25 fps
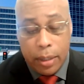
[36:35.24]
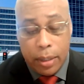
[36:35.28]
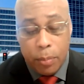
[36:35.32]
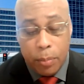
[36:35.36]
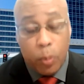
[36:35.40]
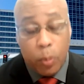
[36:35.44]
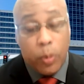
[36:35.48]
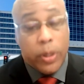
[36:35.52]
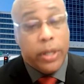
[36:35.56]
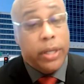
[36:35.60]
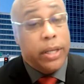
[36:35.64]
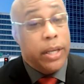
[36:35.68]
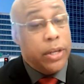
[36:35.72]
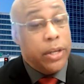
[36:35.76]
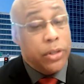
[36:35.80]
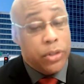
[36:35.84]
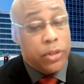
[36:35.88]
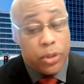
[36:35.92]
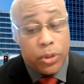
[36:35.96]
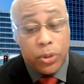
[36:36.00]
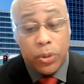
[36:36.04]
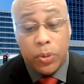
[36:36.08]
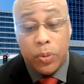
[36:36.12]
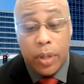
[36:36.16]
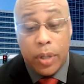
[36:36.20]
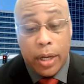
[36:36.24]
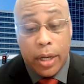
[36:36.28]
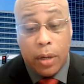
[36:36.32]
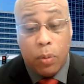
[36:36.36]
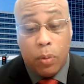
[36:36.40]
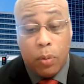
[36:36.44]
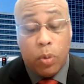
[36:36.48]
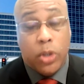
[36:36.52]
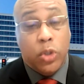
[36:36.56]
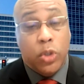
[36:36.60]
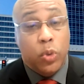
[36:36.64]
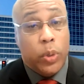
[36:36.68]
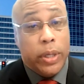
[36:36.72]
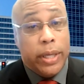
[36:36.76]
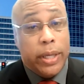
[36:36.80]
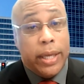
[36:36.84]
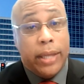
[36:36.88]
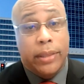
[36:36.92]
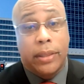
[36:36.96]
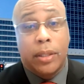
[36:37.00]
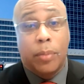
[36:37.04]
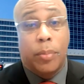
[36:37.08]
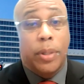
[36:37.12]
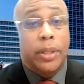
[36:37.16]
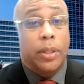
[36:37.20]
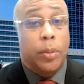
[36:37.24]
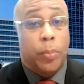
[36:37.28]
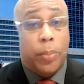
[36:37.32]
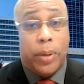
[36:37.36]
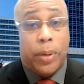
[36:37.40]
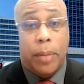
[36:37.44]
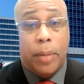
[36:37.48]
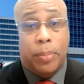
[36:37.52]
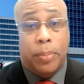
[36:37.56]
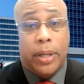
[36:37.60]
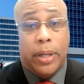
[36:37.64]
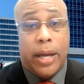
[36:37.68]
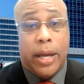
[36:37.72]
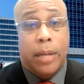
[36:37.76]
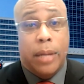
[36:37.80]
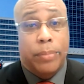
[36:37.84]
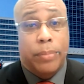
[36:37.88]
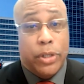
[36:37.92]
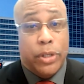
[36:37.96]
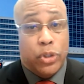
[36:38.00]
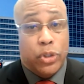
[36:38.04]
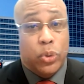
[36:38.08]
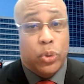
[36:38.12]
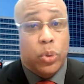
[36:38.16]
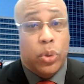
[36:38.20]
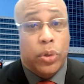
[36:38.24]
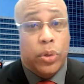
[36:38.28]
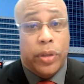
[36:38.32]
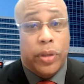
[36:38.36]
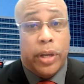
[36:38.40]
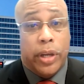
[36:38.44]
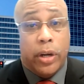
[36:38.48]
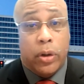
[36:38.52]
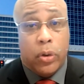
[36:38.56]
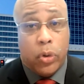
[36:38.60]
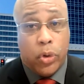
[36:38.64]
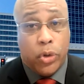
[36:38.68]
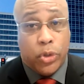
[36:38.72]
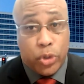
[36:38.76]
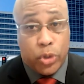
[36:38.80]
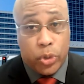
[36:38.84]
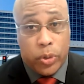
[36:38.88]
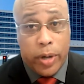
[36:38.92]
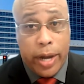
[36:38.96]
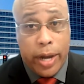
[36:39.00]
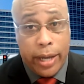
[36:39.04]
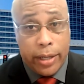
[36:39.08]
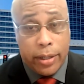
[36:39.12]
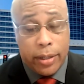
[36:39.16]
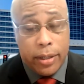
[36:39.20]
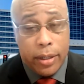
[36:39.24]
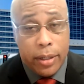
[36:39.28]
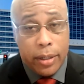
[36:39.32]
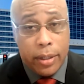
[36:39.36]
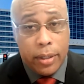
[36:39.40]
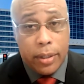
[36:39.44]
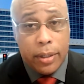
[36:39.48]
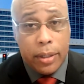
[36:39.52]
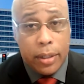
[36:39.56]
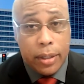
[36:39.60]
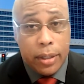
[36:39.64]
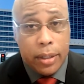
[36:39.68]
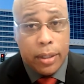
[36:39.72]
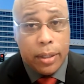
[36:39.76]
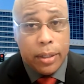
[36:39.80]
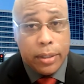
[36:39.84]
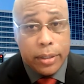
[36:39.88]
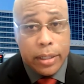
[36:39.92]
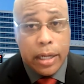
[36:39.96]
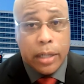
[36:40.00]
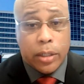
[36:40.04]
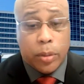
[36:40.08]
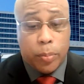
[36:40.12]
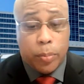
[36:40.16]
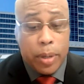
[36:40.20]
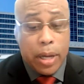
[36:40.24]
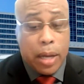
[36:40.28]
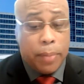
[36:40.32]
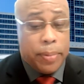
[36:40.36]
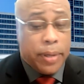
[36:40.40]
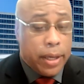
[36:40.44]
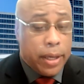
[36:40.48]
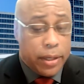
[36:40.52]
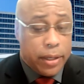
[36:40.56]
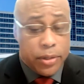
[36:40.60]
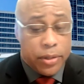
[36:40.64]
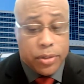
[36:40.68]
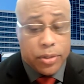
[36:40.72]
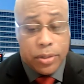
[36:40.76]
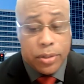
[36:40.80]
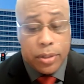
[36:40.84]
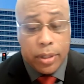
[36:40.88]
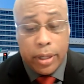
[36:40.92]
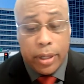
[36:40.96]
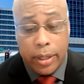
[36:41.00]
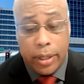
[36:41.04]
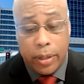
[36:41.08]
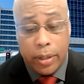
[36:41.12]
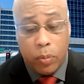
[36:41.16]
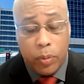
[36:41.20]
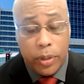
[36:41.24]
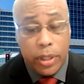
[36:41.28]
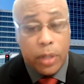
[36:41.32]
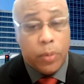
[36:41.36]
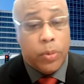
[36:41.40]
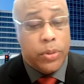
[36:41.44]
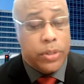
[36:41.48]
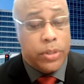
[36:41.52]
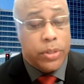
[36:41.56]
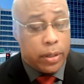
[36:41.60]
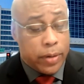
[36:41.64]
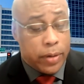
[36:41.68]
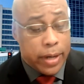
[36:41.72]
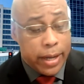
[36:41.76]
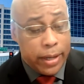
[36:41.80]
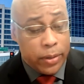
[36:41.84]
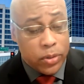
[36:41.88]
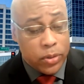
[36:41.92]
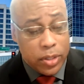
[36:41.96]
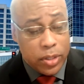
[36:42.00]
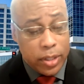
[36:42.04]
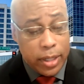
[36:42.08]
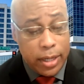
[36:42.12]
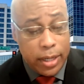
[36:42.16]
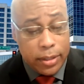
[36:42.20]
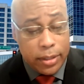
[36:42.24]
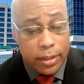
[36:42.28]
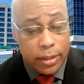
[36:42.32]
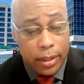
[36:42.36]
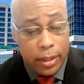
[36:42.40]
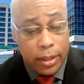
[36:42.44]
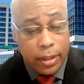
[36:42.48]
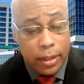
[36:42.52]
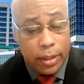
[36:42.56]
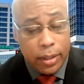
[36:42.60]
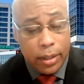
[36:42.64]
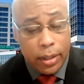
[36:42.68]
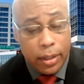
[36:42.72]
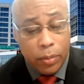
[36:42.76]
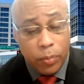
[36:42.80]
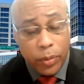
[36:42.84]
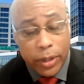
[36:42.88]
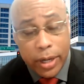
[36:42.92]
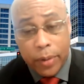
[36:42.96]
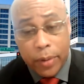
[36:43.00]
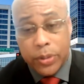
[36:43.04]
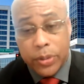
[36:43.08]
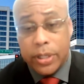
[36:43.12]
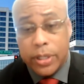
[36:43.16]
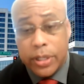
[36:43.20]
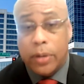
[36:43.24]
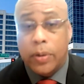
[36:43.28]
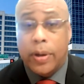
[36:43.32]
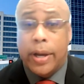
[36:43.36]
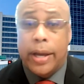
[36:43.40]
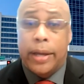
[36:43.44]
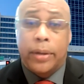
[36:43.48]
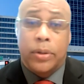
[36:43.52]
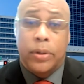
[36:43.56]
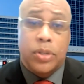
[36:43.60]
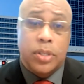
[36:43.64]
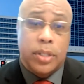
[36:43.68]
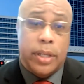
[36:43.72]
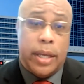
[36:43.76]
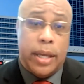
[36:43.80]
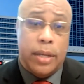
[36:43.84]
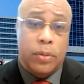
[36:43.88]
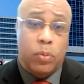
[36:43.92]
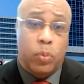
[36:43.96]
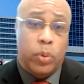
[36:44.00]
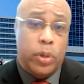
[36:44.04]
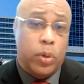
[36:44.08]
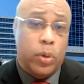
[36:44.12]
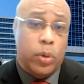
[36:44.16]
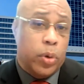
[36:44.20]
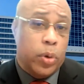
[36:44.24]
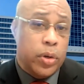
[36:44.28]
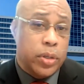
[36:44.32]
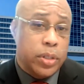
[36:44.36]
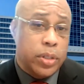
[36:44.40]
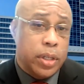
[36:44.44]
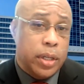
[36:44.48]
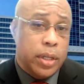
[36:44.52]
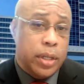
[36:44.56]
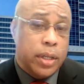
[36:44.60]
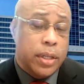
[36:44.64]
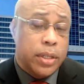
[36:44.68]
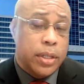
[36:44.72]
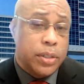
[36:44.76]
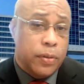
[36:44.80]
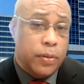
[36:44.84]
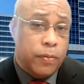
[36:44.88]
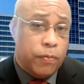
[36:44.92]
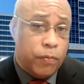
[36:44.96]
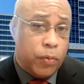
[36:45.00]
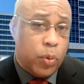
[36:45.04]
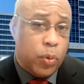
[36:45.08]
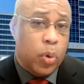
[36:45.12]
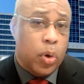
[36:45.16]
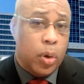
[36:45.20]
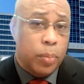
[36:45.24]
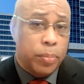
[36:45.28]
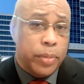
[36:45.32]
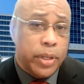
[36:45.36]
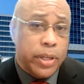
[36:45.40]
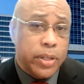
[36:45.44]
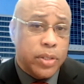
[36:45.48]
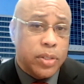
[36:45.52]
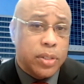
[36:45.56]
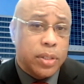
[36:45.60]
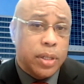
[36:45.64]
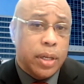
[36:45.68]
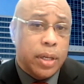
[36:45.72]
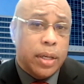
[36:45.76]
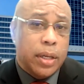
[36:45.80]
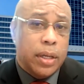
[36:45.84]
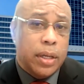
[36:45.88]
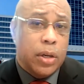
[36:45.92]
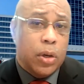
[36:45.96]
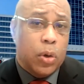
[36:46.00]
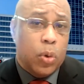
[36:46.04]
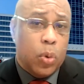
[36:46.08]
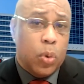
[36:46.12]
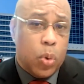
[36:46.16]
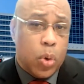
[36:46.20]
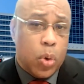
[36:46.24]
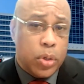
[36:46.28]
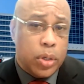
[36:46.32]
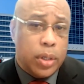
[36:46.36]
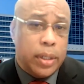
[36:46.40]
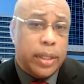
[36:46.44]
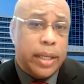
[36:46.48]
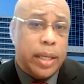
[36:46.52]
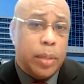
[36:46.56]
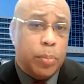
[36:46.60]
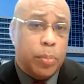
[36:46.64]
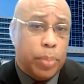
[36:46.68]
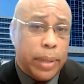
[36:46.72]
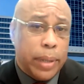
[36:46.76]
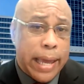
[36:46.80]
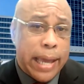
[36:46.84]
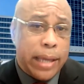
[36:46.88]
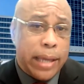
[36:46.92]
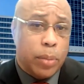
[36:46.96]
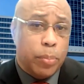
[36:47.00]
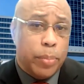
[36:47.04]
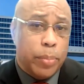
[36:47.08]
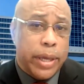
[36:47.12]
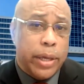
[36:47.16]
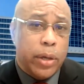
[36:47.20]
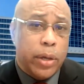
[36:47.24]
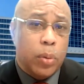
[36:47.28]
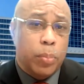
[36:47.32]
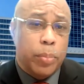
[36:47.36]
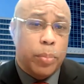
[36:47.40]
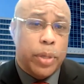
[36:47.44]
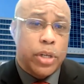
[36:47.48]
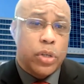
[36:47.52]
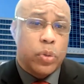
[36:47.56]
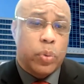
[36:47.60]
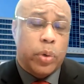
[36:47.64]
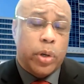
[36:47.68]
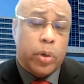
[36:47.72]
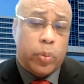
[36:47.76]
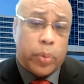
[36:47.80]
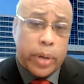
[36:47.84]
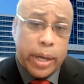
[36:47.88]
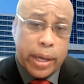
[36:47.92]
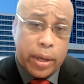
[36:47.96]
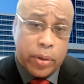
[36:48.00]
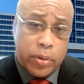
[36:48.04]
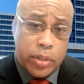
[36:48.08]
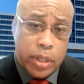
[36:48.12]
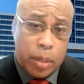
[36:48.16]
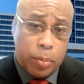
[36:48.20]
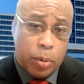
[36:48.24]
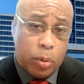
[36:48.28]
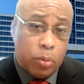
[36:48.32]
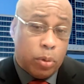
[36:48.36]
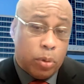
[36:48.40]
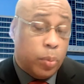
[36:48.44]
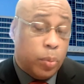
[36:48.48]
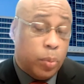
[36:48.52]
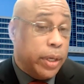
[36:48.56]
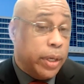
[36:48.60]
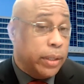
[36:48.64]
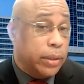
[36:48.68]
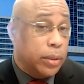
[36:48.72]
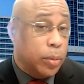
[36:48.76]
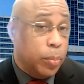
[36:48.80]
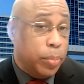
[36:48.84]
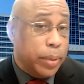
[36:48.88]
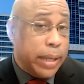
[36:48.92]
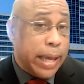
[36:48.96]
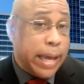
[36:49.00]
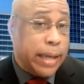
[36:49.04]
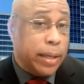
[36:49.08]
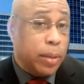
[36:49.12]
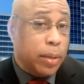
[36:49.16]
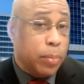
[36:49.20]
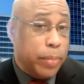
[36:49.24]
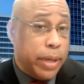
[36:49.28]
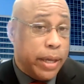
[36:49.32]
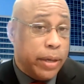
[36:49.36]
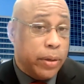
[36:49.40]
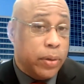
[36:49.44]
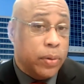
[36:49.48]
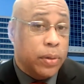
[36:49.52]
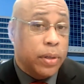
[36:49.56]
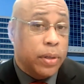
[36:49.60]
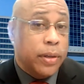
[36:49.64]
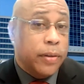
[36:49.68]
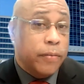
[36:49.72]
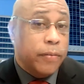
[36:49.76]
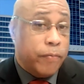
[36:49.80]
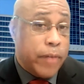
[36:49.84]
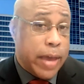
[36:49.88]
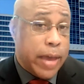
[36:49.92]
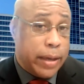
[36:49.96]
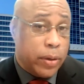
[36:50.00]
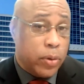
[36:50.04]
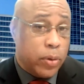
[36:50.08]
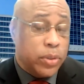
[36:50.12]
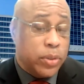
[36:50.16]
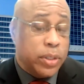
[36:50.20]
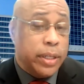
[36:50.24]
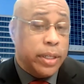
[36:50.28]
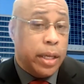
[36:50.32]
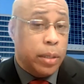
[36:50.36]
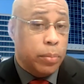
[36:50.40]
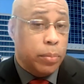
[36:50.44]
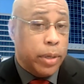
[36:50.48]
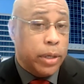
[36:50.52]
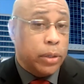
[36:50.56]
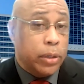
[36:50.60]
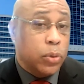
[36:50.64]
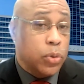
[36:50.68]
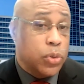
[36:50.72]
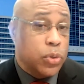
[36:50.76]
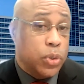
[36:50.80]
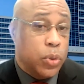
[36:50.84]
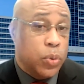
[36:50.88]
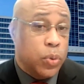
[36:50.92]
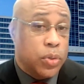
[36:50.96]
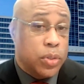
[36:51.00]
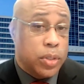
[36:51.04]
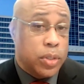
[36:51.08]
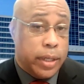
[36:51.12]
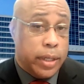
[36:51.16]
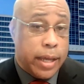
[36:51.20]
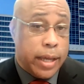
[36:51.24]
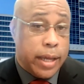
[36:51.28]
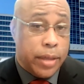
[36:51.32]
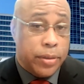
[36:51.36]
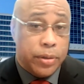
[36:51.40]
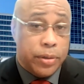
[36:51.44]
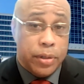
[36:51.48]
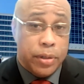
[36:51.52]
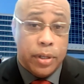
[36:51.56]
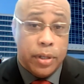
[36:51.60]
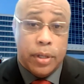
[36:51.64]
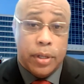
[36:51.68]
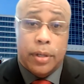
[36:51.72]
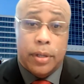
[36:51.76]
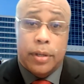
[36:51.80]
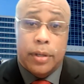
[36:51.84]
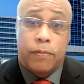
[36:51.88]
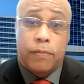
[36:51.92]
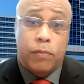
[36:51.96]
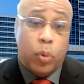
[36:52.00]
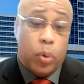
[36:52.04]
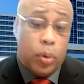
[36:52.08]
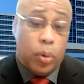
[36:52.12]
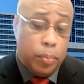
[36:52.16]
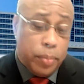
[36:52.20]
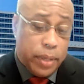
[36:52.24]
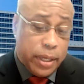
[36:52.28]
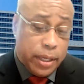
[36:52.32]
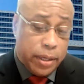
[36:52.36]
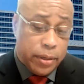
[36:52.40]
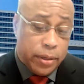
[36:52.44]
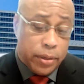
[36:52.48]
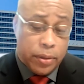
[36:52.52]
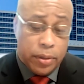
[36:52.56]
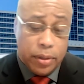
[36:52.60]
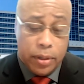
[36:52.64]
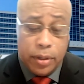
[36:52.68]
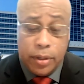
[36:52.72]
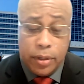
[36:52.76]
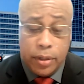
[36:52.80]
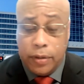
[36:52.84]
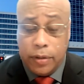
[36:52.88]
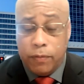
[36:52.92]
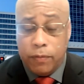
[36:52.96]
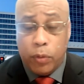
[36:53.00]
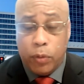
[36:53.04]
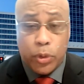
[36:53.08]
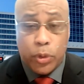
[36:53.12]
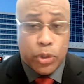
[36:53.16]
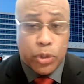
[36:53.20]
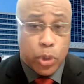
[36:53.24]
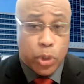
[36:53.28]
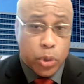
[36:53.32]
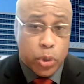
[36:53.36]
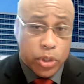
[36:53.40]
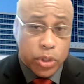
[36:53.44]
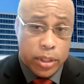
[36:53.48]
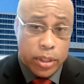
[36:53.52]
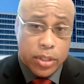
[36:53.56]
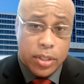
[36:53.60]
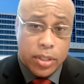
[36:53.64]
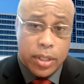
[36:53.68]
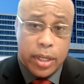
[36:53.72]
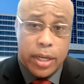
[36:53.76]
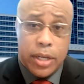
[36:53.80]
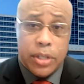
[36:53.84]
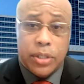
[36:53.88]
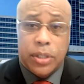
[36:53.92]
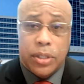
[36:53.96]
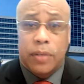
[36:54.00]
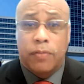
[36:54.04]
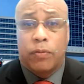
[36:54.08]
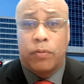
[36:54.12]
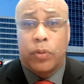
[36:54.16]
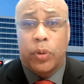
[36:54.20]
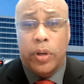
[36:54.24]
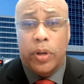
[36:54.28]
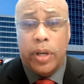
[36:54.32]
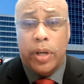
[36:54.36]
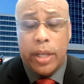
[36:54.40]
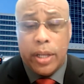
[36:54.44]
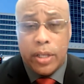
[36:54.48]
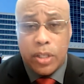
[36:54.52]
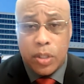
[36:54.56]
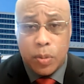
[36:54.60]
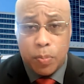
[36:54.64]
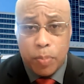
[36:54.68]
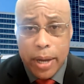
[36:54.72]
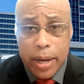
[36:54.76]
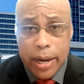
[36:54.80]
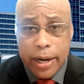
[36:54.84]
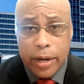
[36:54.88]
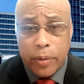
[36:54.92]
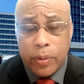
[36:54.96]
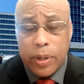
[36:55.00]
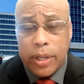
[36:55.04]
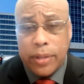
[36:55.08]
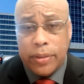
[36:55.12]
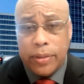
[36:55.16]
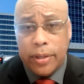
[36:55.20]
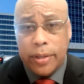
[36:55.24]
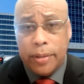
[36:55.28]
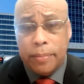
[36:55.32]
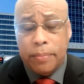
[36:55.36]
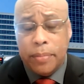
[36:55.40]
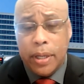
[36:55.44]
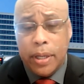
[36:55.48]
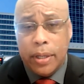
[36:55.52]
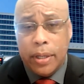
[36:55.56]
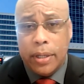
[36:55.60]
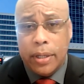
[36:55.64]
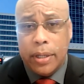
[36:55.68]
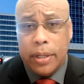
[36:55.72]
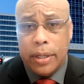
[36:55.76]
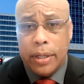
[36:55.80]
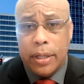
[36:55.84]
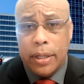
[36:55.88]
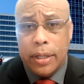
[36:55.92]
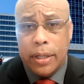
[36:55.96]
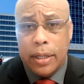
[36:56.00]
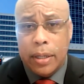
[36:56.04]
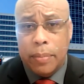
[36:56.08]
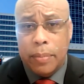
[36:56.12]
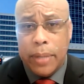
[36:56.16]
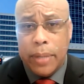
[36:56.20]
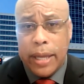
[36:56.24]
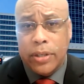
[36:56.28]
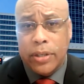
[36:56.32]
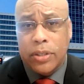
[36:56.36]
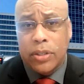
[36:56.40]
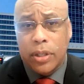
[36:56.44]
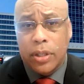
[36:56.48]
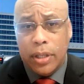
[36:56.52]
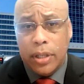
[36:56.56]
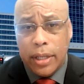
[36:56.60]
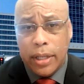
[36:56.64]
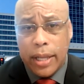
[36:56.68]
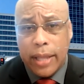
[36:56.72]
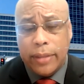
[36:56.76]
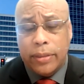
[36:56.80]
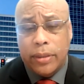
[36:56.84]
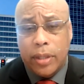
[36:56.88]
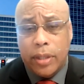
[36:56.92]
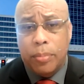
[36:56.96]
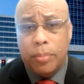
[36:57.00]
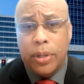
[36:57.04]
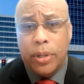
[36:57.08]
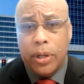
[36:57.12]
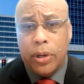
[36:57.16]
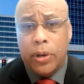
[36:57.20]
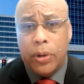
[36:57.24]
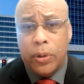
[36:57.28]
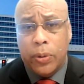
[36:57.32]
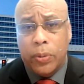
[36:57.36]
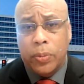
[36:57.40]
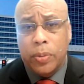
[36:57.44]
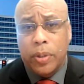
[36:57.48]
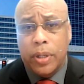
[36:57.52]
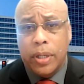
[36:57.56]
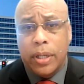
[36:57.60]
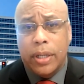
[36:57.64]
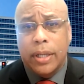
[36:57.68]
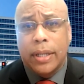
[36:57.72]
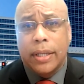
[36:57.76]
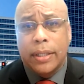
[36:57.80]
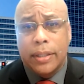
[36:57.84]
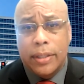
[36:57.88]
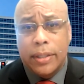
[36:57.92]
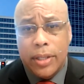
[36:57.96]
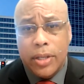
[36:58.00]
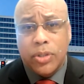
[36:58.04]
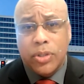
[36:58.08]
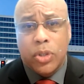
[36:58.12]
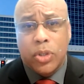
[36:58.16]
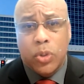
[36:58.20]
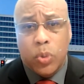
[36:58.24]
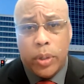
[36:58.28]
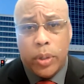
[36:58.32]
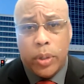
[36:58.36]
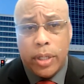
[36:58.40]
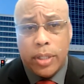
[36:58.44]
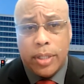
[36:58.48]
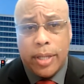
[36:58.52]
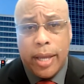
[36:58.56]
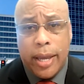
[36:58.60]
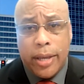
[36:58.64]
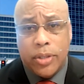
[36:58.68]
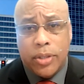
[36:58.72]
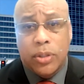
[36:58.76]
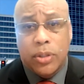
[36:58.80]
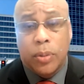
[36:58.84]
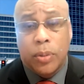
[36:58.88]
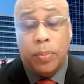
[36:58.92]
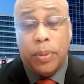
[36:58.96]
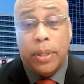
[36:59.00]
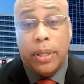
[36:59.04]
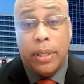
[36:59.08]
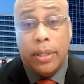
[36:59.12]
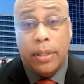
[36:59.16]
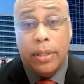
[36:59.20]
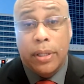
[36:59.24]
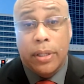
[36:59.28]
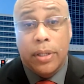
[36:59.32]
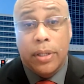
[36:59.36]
We need to, once we get them in the pipeline, be sure they're on track. Dr. Bob Higgins, when he was at Ohio State, and when I was at Ohio State, we worked to form this quarterly Black male mentoring roundtable where we get the Black male faculty and medical students together for a meal, for socialization, for inspiring them, and to let them know this is what it takes to be